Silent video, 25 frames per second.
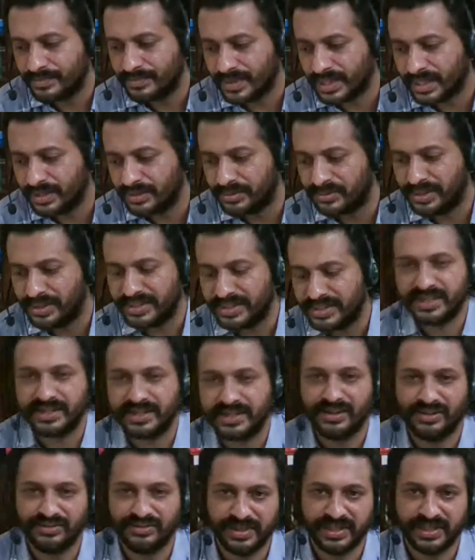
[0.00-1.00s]
Governor
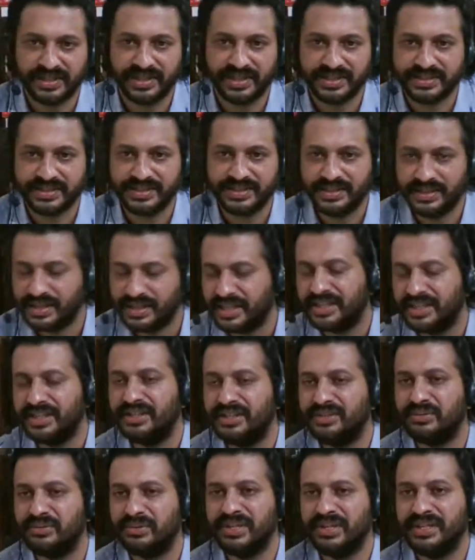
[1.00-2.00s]
General of Madras in
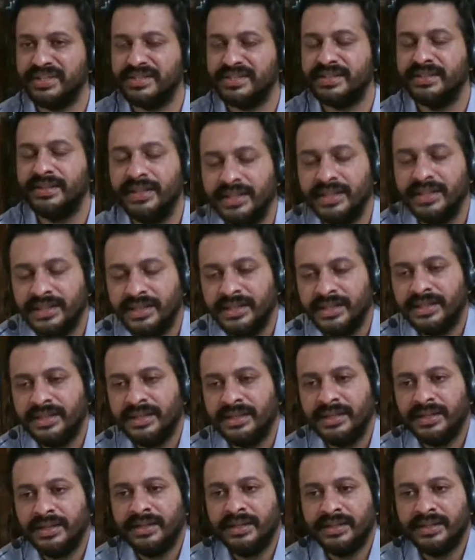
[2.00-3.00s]
1920s.
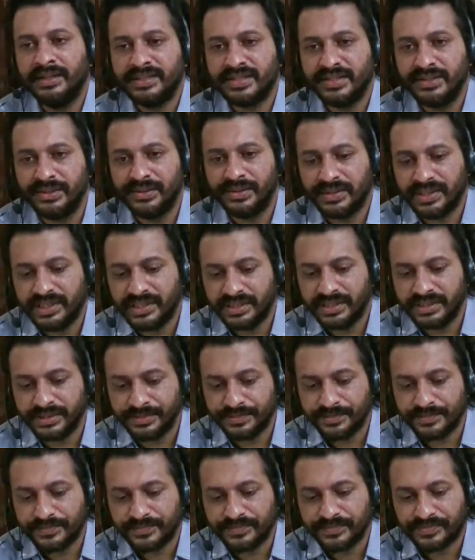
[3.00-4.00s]

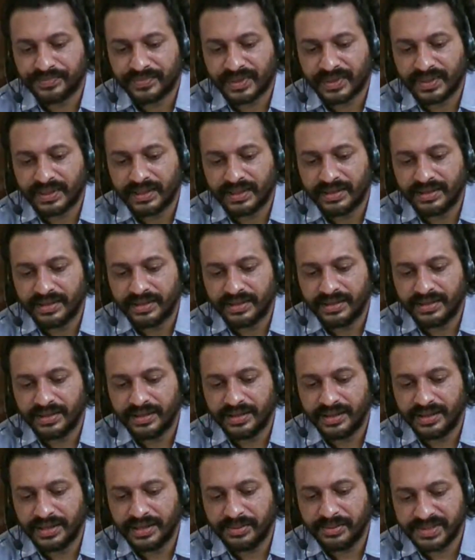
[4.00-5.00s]
So
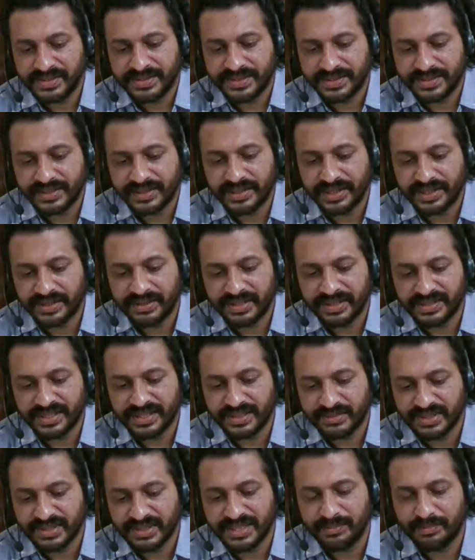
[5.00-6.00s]
it was
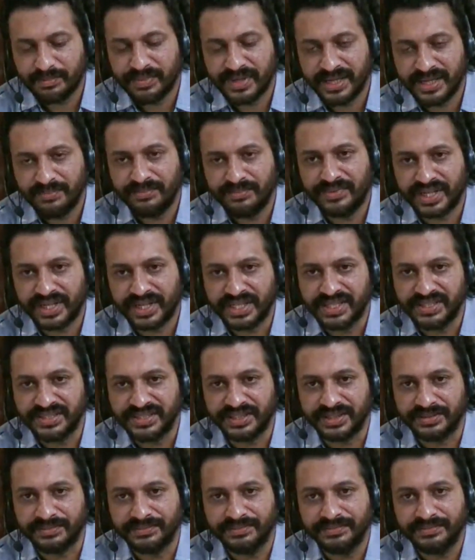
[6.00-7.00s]
a pipe
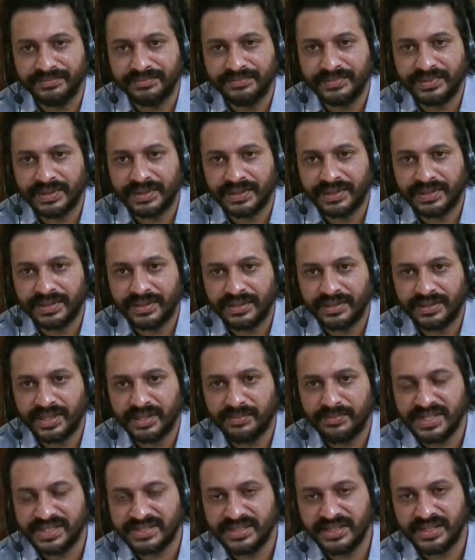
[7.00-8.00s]
dredger.
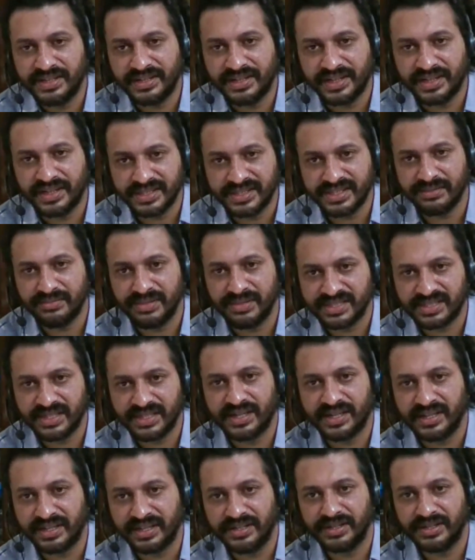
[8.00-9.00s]
That means the dredger was
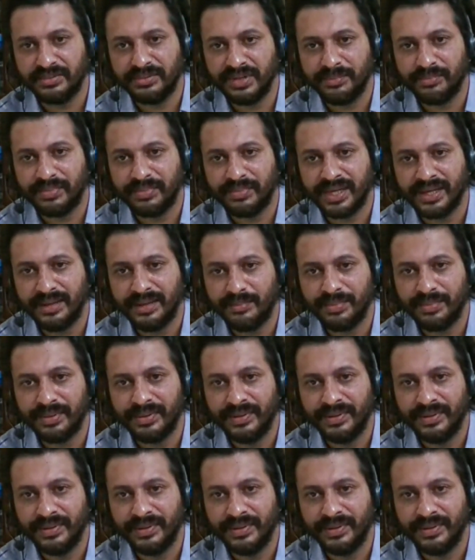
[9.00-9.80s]
connected to a pipe.